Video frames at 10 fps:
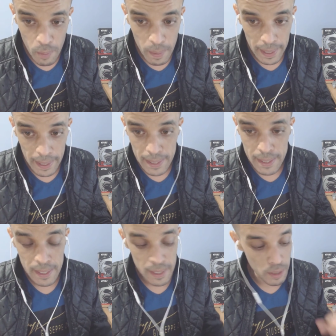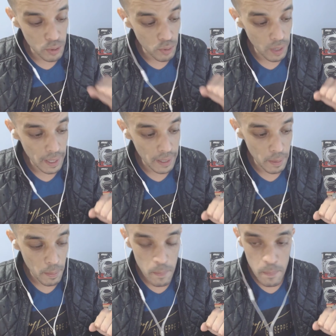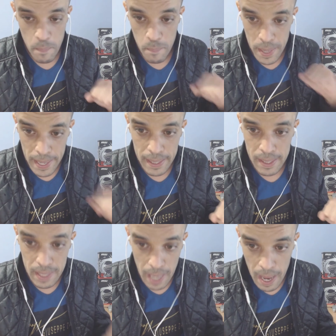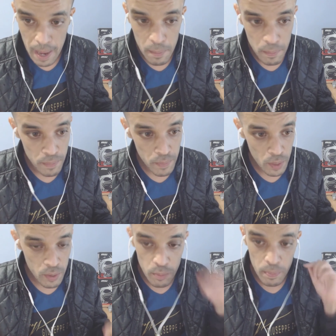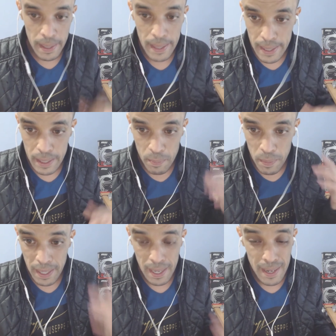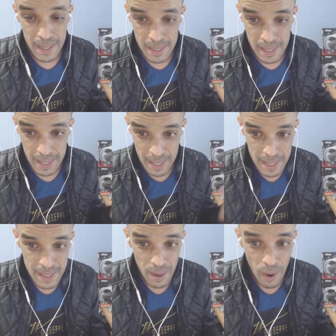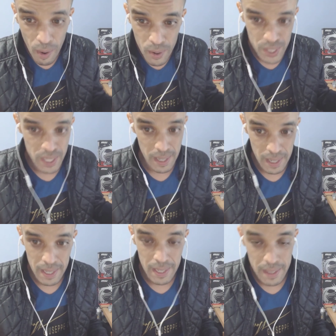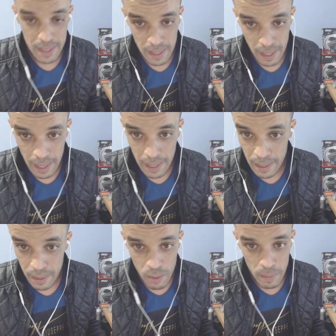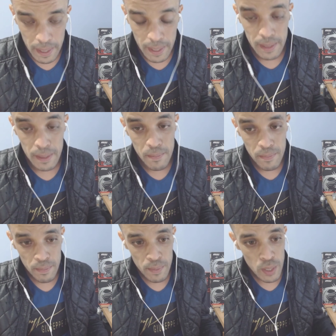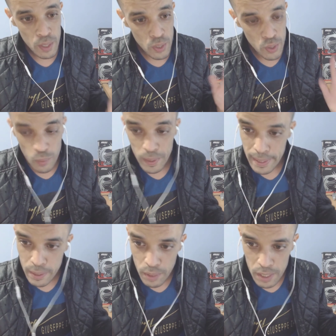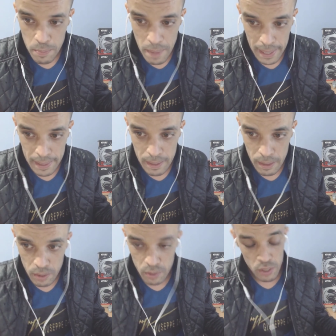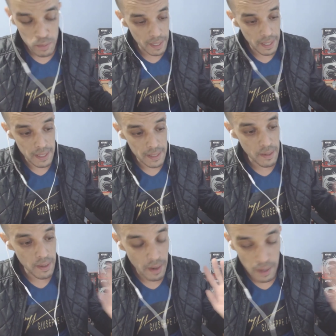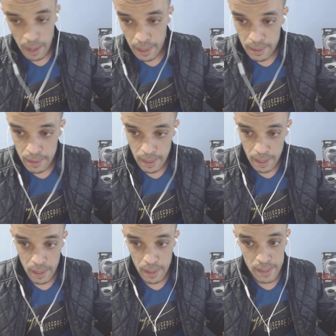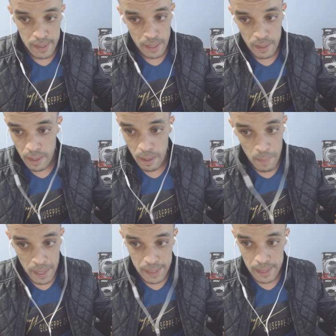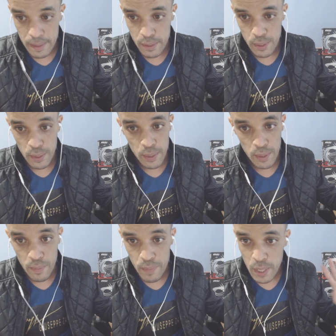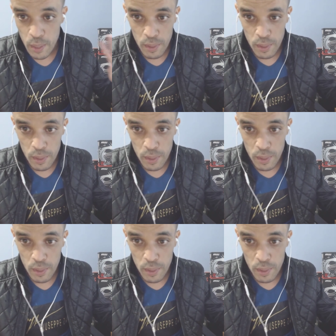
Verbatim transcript: oh my god she do like big step to be here because this all she need like oh my god so we need to respect the choice because there are a lot here seem amazing so